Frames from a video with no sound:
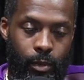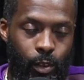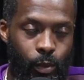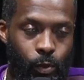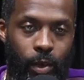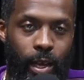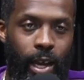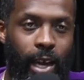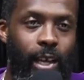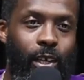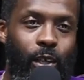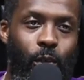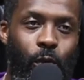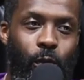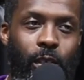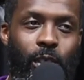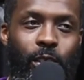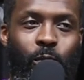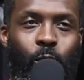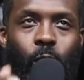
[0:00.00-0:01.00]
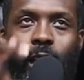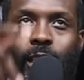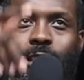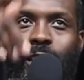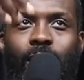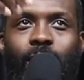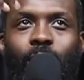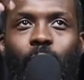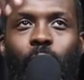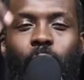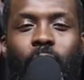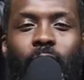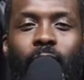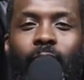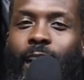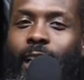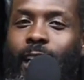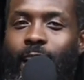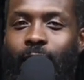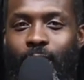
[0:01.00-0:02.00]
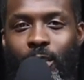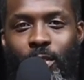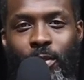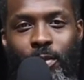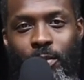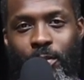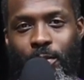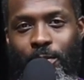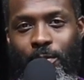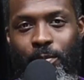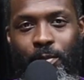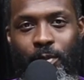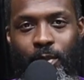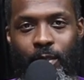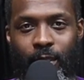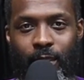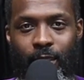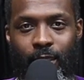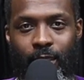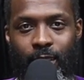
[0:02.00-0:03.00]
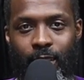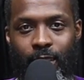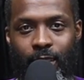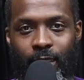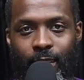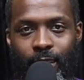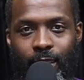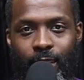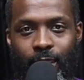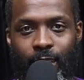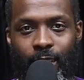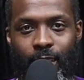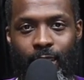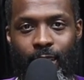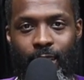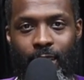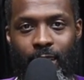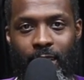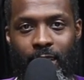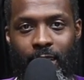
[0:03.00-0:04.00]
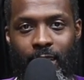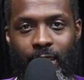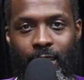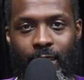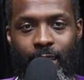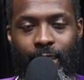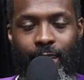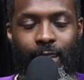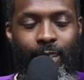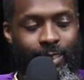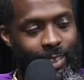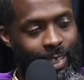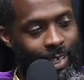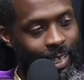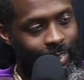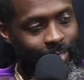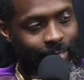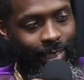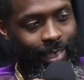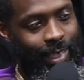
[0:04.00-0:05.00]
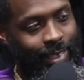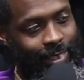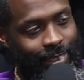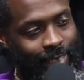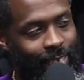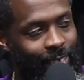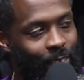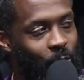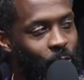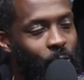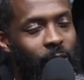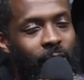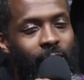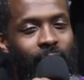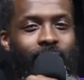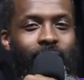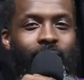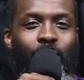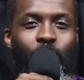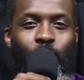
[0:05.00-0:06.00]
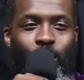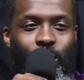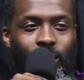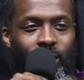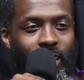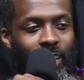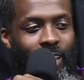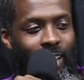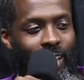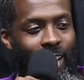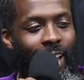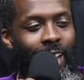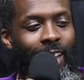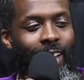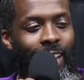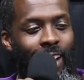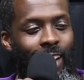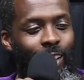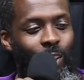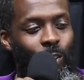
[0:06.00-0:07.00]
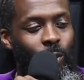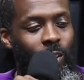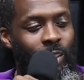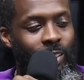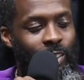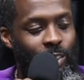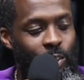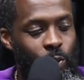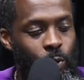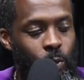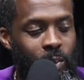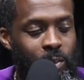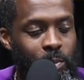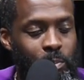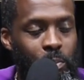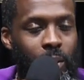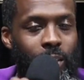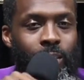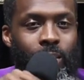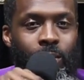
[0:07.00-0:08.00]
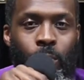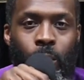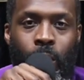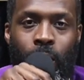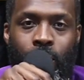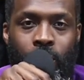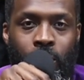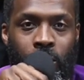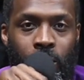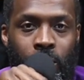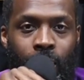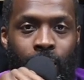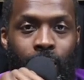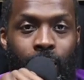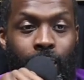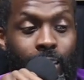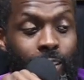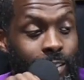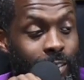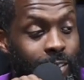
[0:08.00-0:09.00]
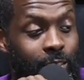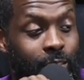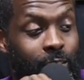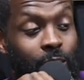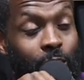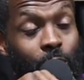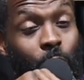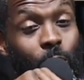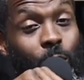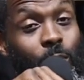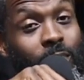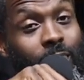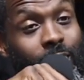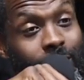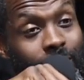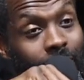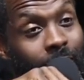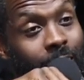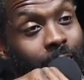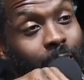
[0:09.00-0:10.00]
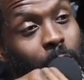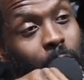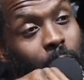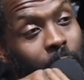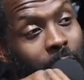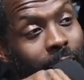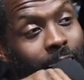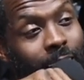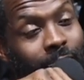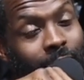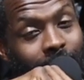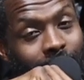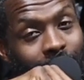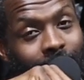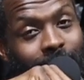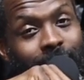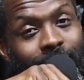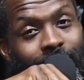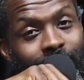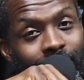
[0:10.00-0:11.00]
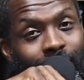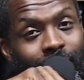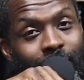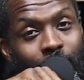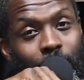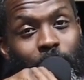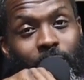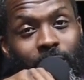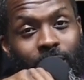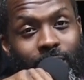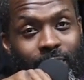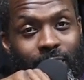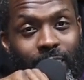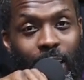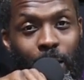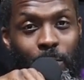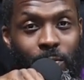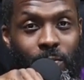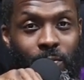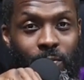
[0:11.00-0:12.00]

You can't do this watching online at home. Bring it out. And it's like I said, this ain't no hit to those that ain't got no other choice but to watch online. This is to those that's able-bodied and actually can come to the Sabbath.